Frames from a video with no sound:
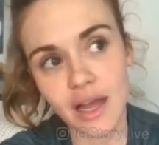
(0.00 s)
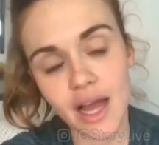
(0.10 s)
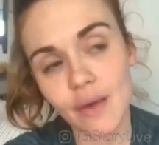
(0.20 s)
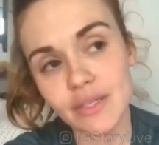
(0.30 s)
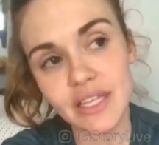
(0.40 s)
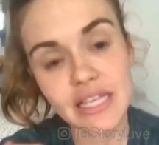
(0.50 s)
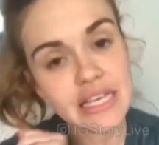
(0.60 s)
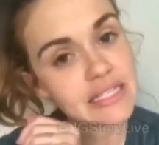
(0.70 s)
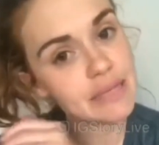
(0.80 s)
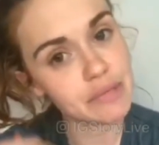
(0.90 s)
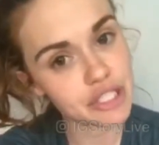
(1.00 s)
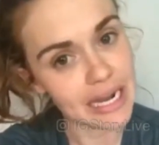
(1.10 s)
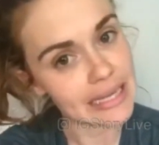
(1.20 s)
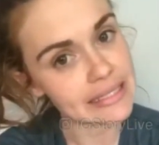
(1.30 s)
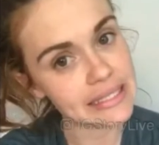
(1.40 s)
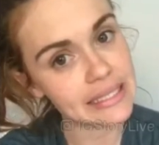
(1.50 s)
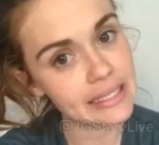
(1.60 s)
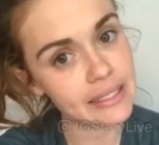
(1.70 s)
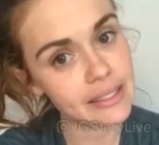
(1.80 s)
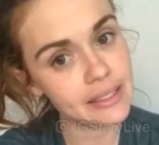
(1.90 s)
would say the key scene with
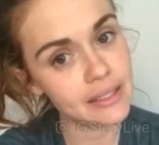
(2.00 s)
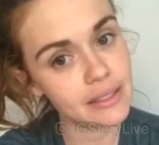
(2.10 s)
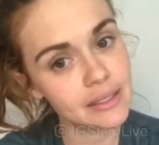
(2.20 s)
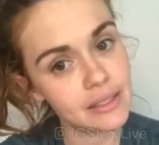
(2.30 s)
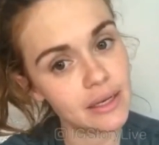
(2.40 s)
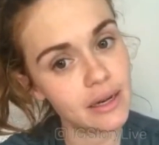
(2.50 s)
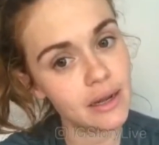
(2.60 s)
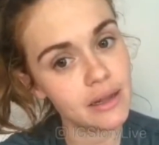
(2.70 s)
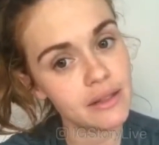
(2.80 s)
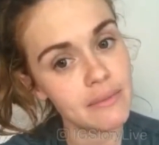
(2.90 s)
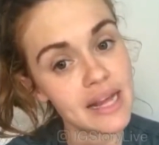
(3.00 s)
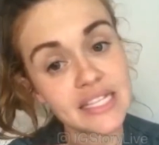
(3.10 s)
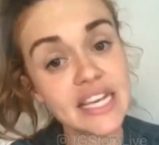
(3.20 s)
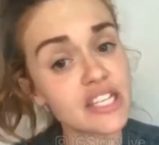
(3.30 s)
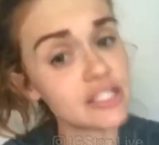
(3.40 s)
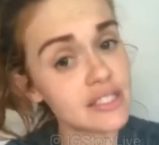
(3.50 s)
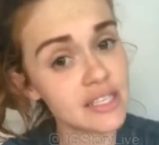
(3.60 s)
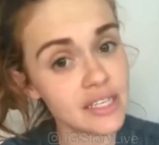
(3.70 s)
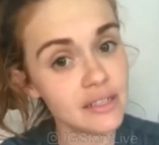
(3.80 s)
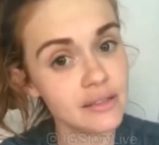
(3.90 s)
Jackson, the meditation
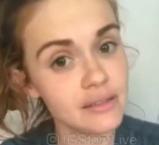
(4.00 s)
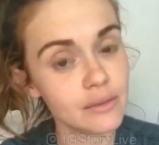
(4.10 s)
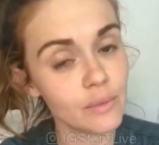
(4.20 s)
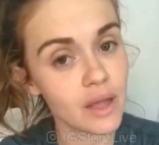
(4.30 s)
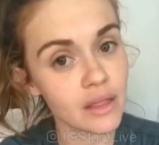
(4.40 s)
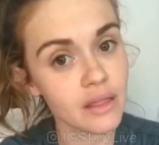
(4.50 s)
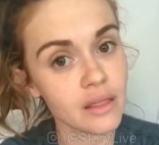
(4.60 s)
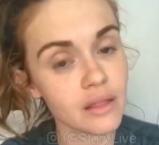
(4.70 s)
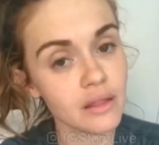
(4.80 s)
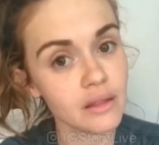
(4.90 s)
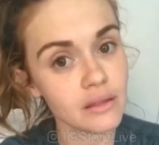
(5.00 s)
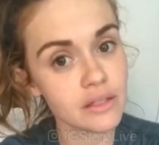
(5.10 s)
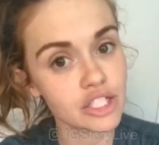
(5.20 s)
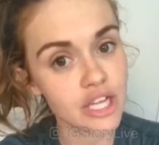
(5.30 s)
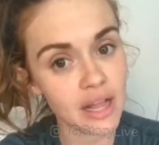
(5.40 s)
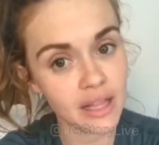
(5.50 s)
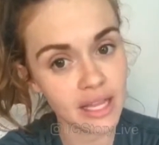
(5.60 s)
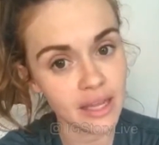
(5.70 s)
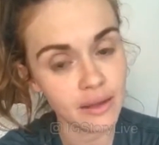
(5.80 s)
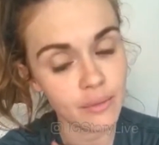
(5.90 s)
scene with
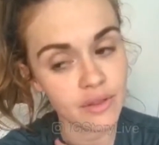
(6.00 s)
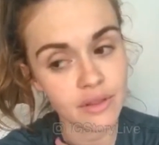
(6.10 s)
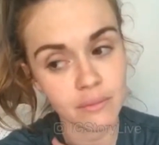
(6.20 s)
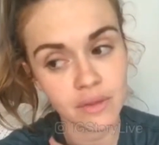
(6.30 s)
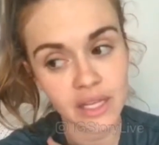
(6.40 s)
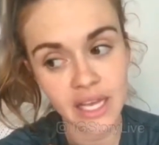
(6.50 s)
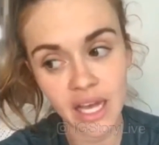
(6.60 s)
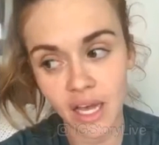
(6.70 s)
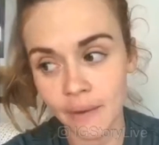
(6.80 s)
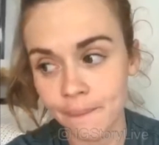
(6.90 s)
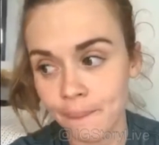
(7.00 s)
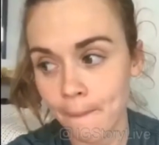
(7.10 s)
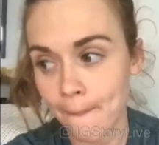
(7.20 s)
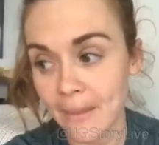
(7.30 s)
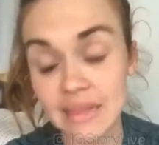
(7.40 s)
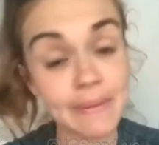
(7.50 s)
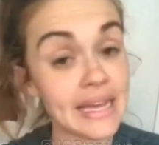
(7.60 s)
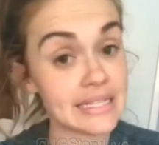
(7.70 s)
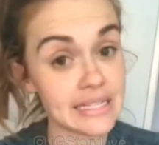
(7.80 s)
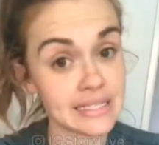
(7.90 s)
Shelley, with Malia, the
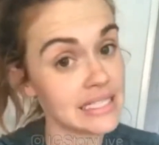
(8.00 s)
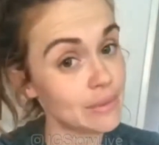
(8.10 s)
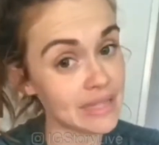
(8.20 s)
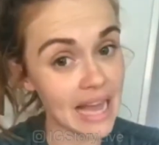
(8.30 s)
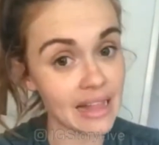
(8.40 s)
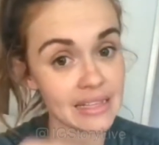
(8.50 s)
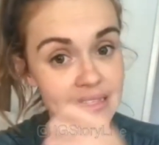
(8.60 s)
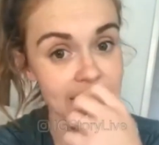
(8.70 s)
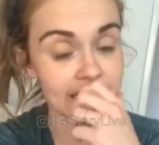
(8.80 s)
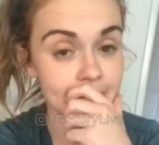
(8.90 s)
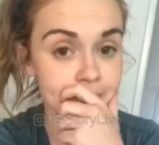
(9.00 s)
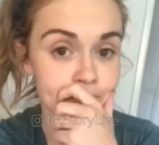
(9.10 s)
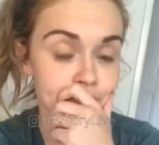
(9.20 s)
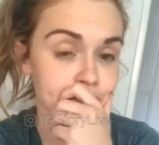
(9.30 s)
painting scene with Allison,